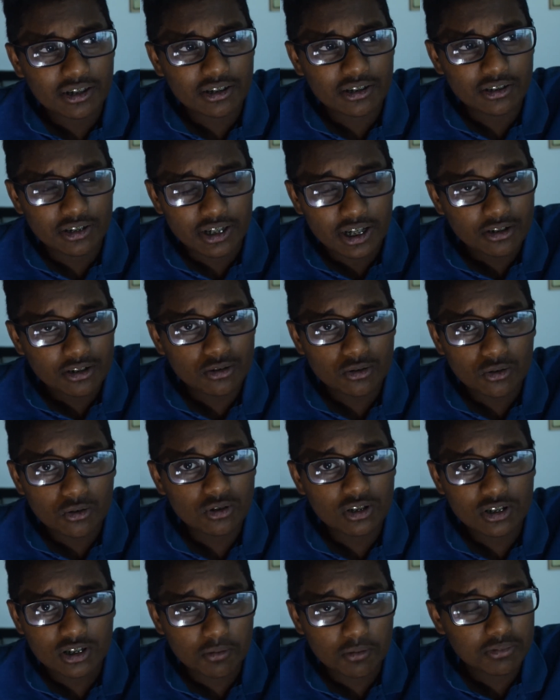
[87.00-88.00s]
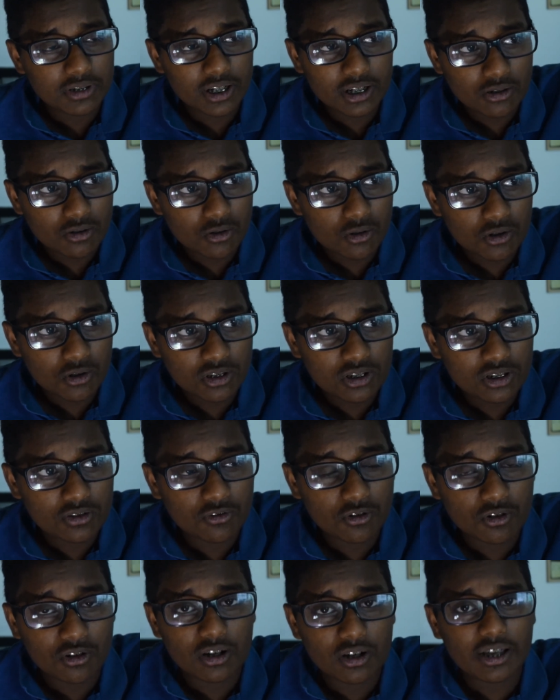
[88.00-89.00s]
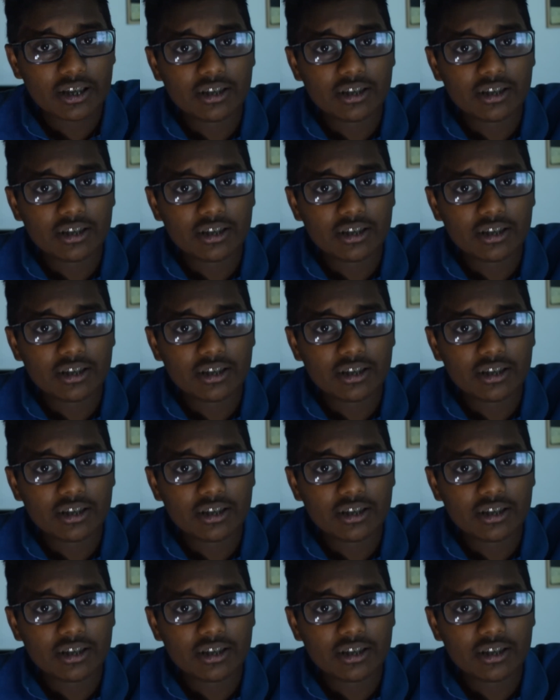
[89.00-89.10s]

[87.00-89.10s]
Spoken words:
get to know the subject codes for,